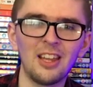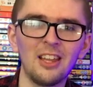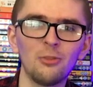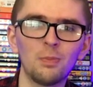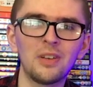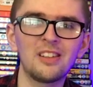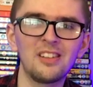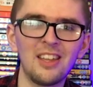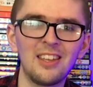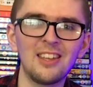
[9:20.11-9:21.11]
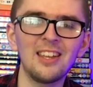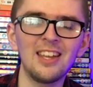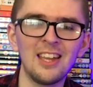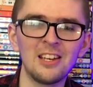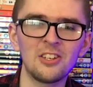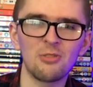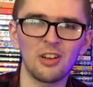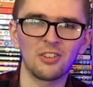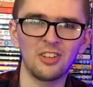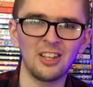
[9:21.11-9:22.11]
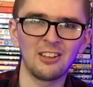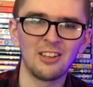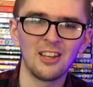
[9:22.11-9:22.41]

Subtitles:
is particularly interesting.